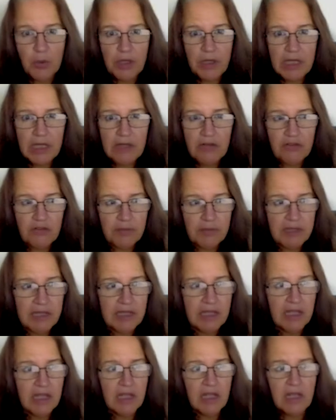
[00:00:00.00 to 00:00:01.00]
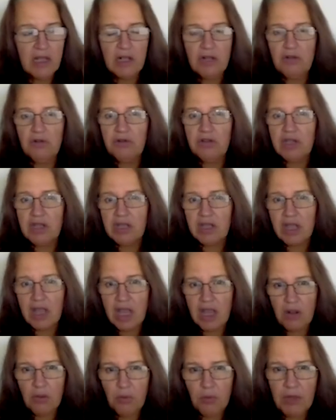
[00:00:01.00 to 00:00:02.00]
We need to be looking
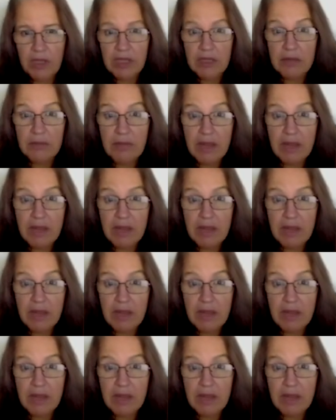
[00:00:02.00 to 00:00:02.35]
at how we